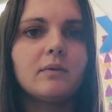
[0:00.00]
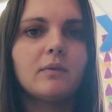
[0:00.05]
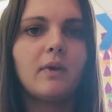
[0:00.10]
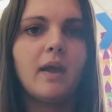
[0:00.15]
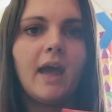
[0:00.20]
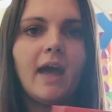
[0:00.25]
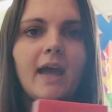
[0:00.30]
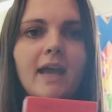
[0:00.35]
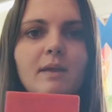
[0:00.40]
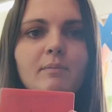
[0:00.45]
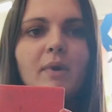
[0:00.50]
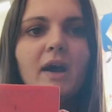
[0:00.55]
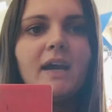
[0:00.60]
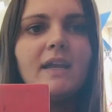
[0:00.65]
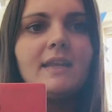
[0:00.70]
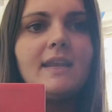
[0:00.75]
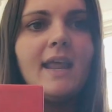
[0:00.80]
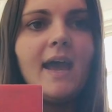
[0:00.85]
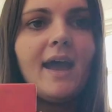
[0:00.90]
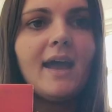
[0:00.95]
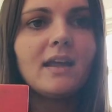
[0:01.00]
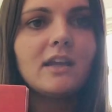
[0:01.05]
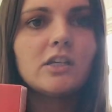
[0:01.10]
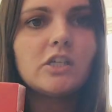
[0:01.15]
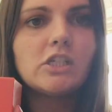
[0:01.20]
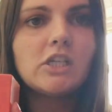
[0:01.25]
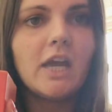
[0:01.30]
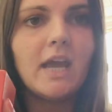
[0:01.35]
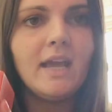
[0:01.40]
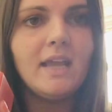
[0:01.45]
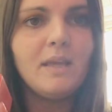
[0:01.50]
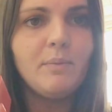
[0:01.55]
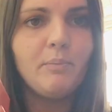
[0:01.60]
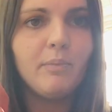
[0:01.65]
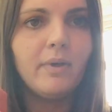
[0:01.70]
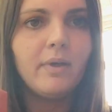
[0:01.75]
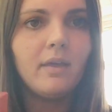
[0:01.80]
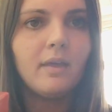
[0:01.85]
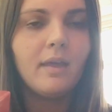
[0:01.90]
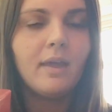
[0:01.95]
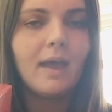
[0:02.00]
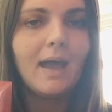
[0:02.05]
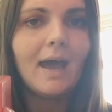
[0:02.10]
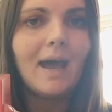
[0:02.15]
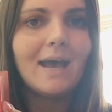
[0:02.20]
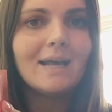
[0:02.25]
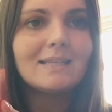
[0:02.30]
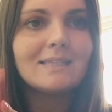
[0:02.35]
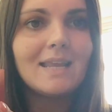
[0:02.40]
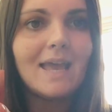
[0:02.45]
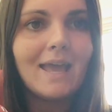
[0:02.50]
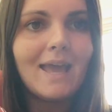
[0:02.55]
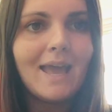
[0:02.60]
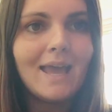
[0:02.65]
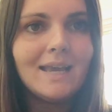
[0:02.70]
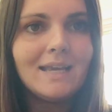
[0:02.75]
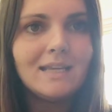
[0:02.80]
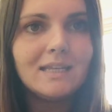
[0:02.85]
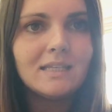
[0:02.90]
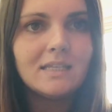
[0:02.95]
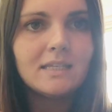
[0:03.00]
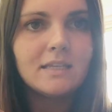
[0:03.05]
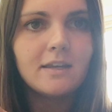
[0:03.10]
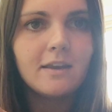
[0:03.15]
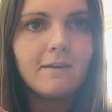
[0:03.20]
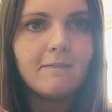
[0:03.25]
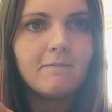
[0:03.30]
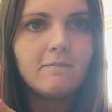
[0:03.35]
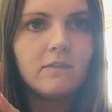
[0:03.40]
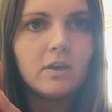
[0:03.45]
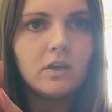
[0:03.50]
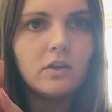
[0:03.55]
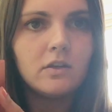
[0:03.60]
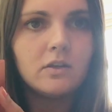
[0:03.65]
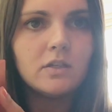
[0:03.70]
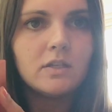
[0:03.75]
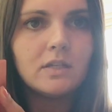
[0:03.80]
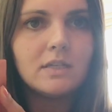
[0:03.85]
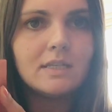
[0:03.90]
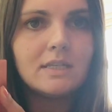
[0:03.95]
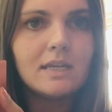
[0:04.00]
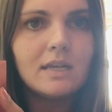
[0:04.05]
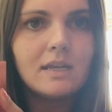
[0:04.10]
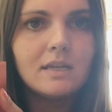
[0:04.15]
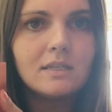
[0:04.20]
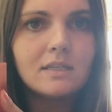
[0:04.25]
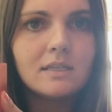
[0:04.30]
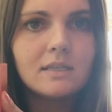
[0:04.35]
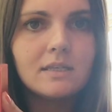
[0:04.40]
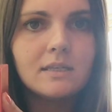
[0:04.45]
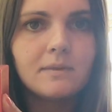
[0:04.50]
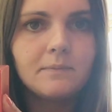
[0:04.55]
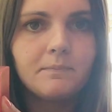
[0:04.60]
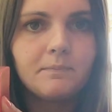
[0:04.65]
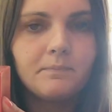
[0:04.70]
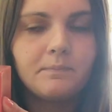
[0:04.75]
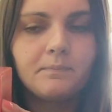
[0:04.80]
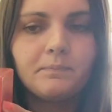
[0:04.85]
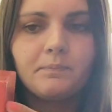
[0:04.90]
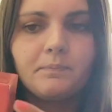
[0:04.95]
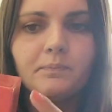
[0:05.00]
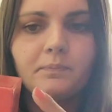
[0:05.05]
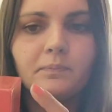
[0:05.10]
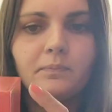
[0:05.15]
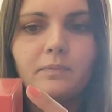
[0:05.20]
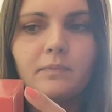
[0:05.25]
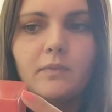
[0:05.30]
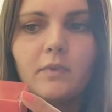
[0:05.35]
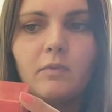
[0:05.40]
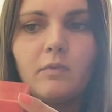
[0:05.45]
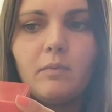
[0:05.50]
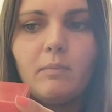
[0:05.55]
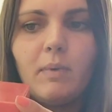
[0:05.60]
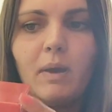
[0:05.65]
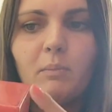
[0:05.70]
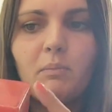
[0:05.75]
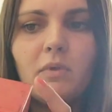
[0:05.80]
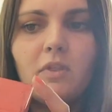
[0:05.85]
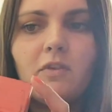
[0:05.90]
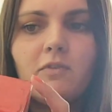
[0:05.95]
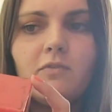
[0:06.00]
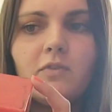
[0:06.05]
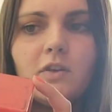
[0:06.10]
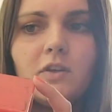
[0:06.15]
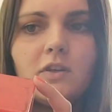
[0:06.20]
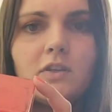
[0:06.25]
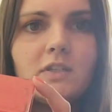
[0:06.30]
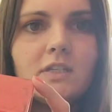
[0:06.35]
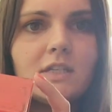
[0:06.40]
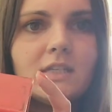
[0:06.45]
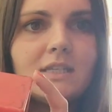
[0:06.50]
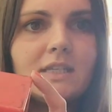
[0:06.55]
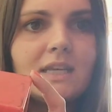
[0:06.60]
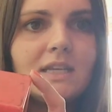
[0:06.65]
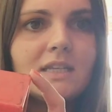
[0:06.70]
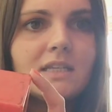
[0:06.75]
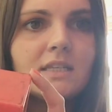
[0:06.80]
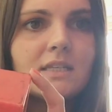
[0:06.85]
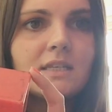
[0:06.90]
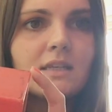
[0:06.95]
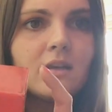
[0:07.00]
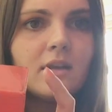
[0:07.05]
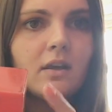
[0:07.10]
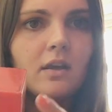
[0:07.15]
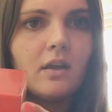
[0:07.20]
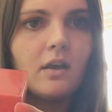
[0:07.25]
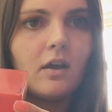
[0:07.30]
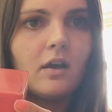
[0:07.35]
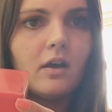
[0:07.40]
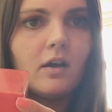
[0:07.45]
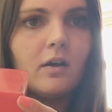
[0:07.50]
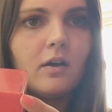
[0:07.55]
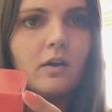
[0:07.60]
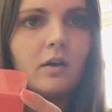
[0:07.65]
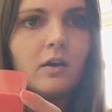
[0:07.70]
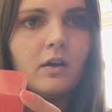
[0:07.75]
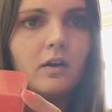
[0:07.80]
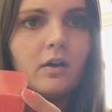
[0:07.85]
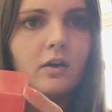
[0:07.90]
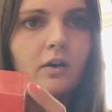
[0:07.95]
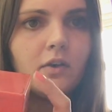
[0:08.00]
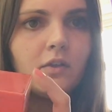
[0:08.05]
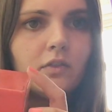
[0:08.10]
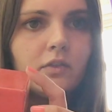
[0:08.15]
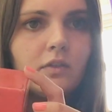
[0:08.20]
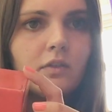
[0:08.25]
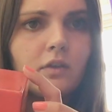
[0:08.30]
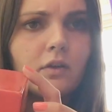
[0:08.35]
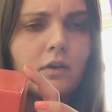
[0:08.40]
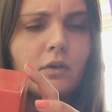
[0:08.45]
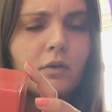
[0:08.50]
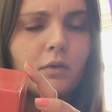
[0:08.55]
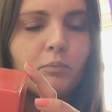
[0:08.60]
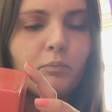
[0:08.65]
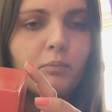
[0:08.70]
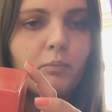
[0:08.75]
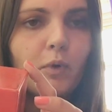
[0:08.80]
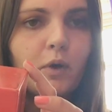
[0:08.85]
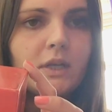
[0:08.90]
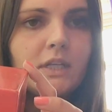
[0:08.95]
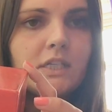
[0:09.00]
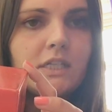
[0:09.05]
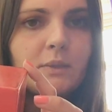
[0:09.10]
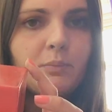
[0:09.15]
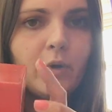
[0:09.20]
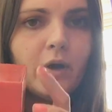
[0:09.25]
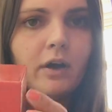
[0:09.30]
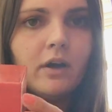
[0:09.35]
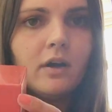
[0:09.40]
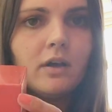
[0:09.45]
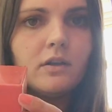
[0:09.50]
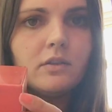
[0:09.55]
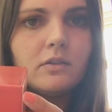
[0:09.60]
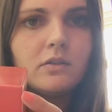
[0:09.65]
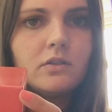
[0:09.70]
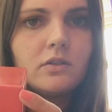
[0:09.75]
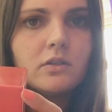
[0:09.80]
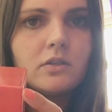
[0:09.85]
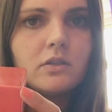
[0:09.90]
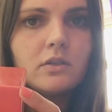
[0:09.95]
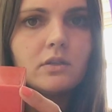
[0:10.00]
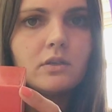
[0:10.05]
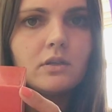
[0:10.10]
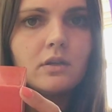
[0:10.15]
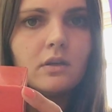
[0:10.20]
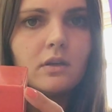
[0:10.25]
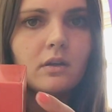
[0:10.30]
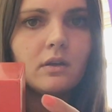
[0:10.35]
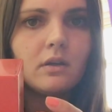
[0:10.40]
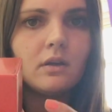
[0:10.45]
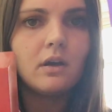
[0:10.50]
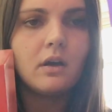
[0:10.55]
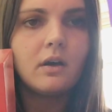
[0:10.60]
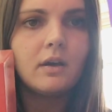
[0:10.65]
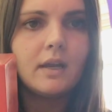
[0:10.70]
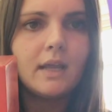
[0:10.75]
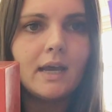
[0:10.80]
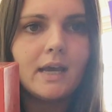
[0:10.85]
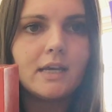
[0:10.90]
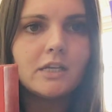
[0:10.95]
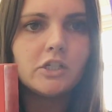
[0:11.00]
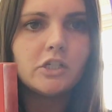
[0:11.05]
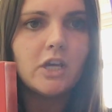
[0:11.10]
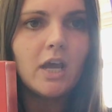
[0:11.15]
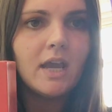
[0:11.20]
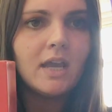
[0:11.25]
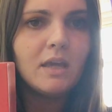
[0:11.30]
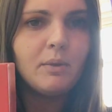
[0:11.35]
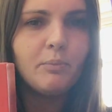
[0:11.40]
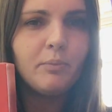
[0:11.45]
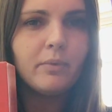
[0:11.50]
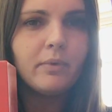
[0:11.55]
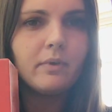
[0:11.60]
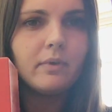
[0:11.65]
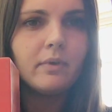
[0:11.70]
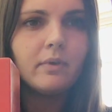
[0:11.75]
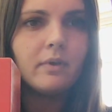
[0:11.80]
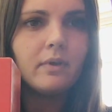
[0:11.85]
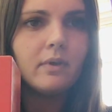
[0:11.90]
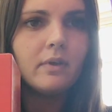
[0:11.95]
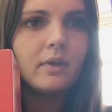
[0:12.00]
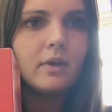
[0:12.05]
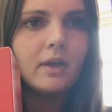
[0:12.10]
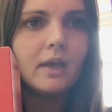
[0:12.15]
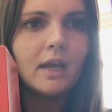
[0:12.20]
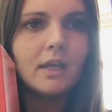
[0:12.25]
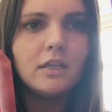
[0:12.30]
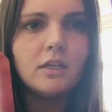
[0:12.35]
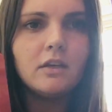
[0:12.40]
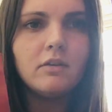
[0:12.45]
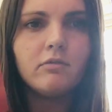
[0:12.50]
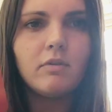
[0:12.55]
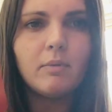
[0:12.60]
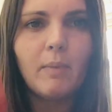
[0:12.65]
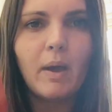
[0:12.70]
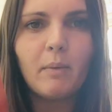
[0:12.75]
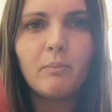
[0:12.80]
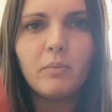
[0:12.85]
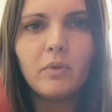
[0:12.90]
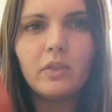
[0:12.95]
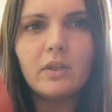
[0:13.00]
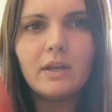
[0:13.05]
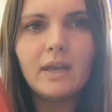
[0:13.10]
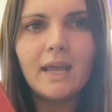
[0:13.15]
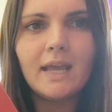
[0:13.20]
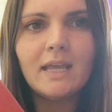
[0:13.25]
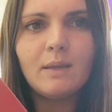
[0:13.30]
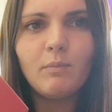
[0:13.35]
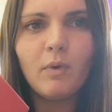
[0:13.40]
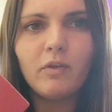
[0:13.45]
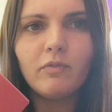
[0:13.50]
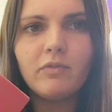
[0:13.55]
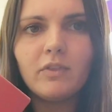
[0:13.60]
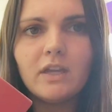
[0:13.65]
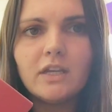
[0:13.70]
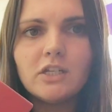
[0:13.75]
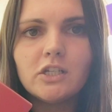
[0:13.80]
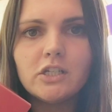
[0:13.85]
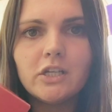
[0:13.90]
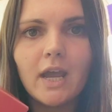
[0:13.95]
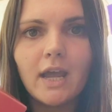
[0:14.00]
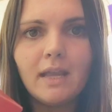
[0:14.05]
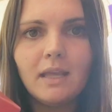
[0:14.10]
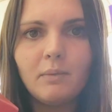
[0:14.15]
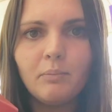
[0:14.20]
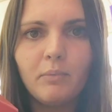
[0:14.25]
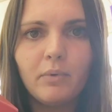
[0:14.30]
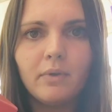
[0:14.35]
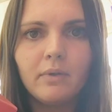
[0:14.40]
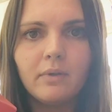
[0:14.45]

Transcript: Okay, my next shape has eight vertices. Remember, the vertices are the pointy parts on our shape. Can you remember the name of this shape?